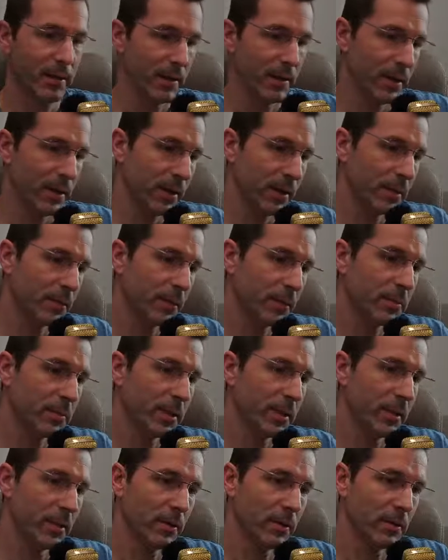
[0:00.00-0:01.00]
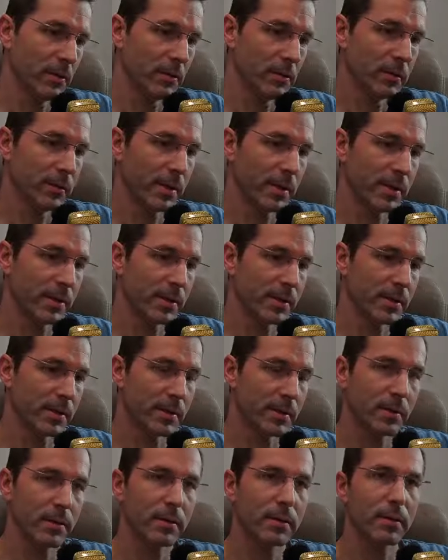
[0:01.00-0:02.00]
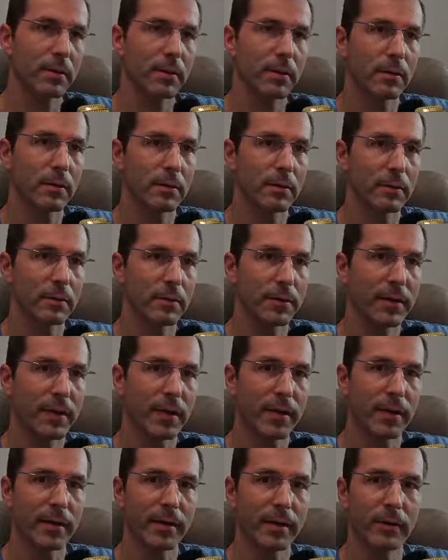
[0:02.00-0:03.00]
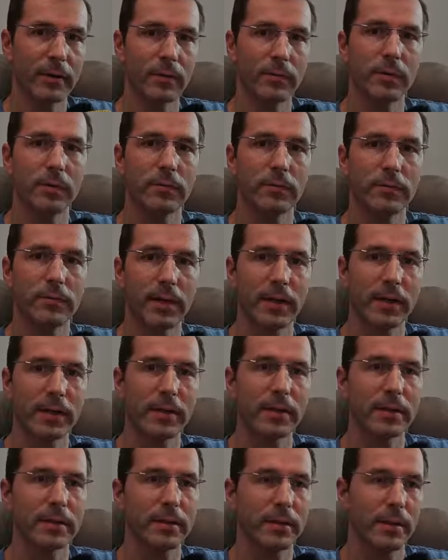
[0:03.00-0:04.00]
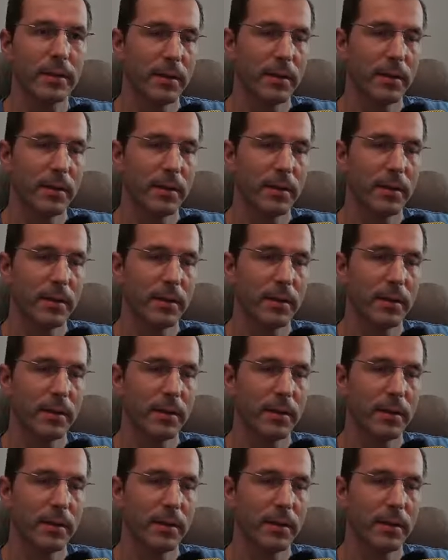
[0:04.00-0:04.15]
It will be always over there, and you will find